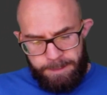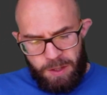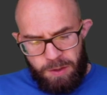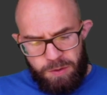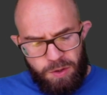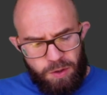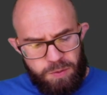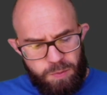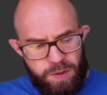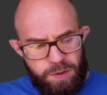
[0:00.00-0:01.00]
who God
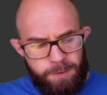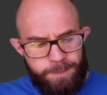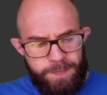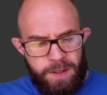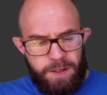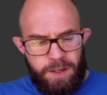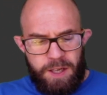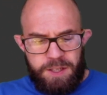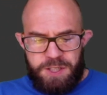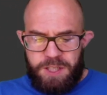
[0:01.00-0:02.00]
will
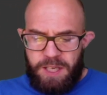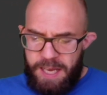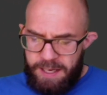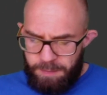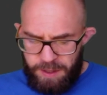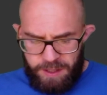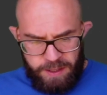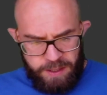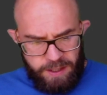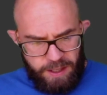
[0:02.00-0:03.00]
slay, and we
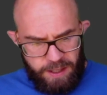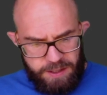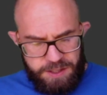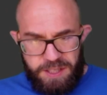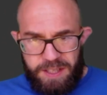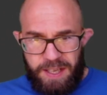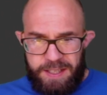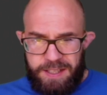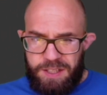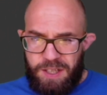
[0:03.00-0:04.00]
see that
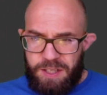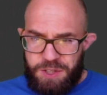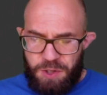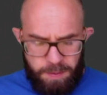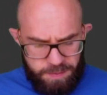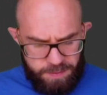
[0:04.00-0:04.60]
in Psalm